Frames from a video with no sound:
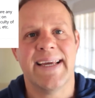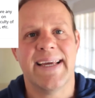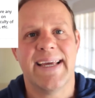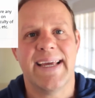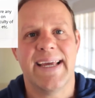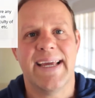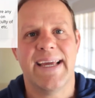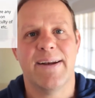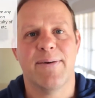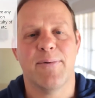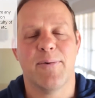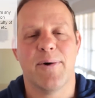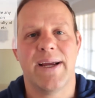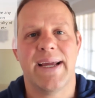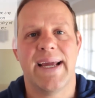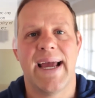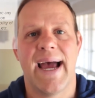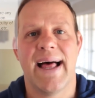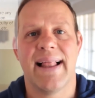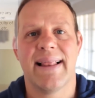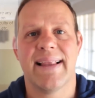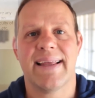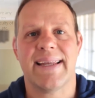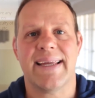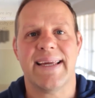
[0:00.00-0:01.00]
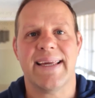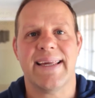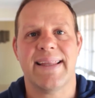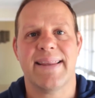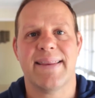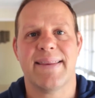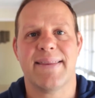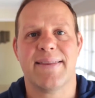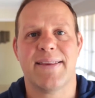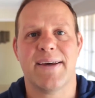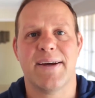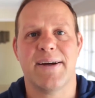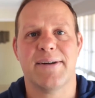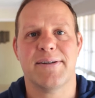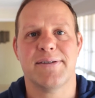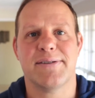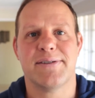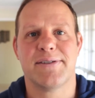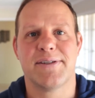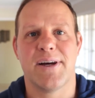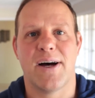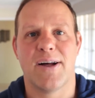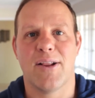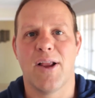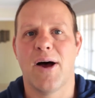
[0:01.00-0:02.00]
in reality,
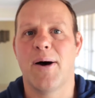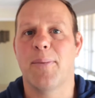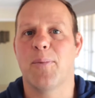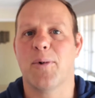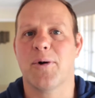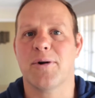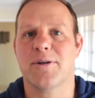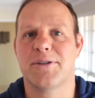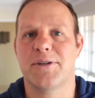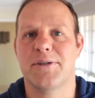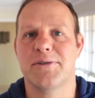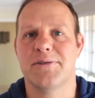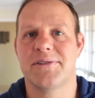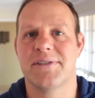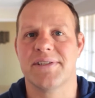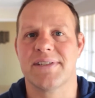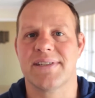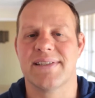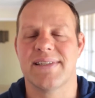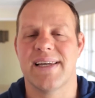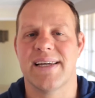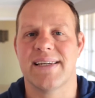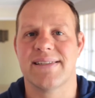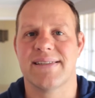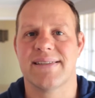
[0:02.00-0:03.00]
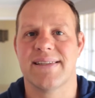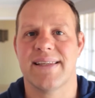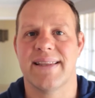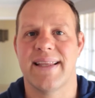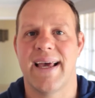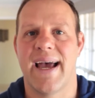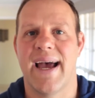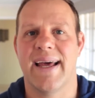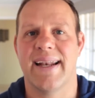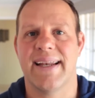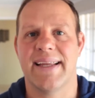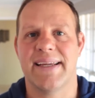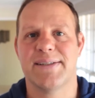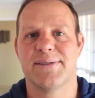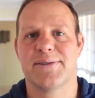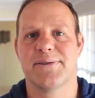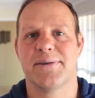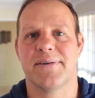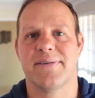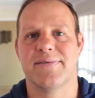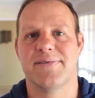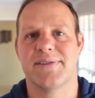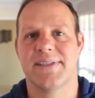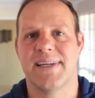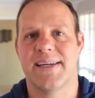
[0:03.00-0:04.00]
there's a lot more to success than that. And he
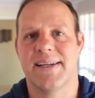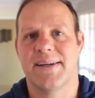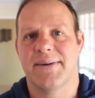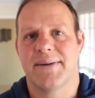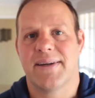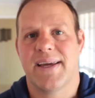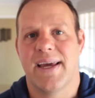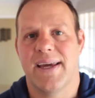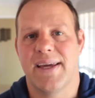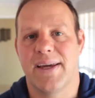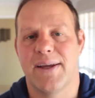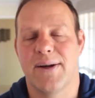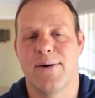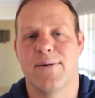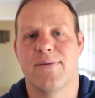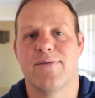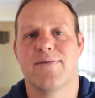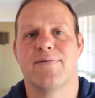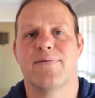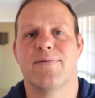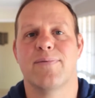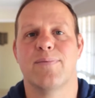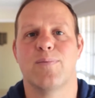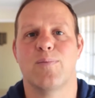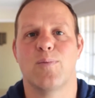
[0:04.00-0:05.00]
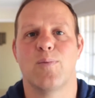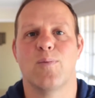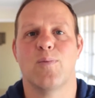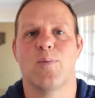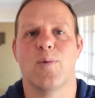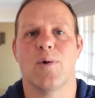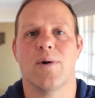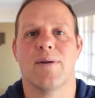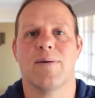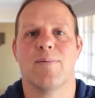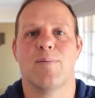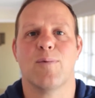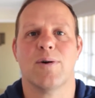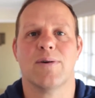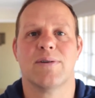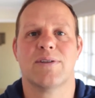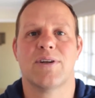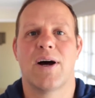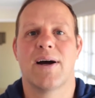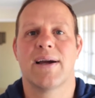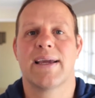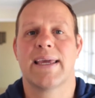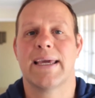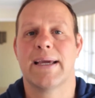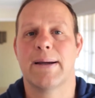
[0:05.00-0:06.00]
sort of said, okay, if we're
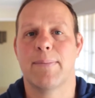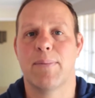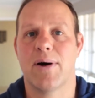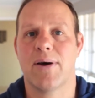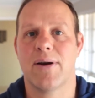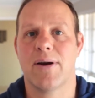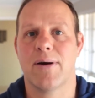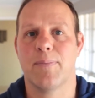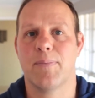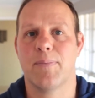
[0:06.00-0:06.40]
talking about our